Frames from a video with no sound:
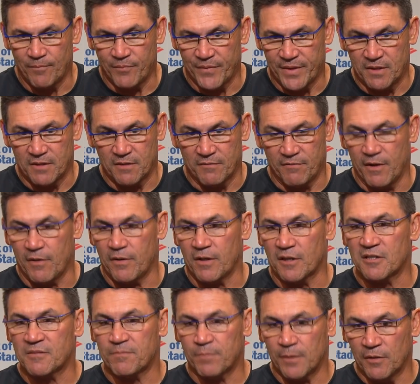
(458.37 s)
He's a very
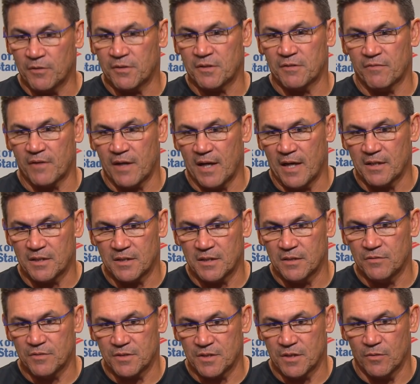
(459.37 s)
explosive guy,
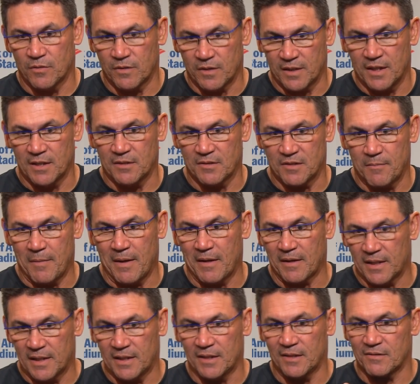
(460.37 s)
too. So, again, it's
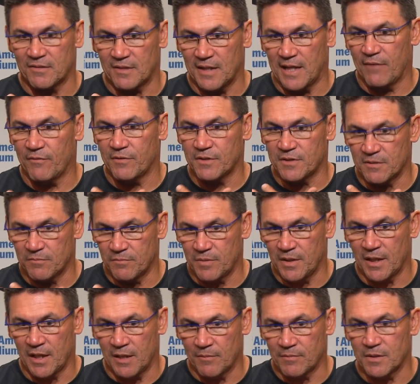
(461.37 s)
about getting his leverage and
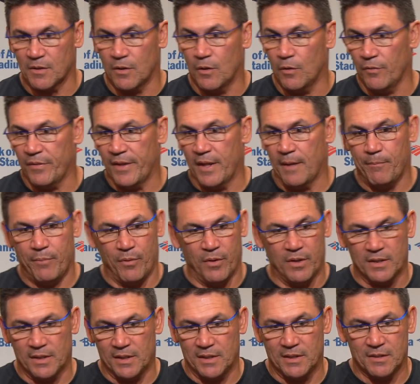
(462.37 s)
being able to hold that
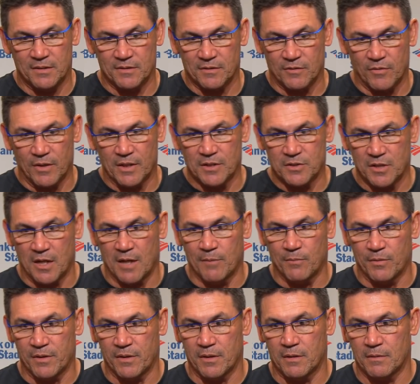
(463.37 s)
point, and he does a great
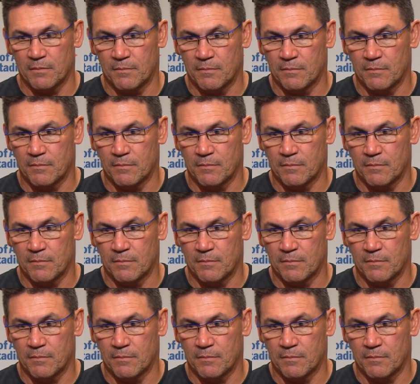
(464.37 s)
job with it.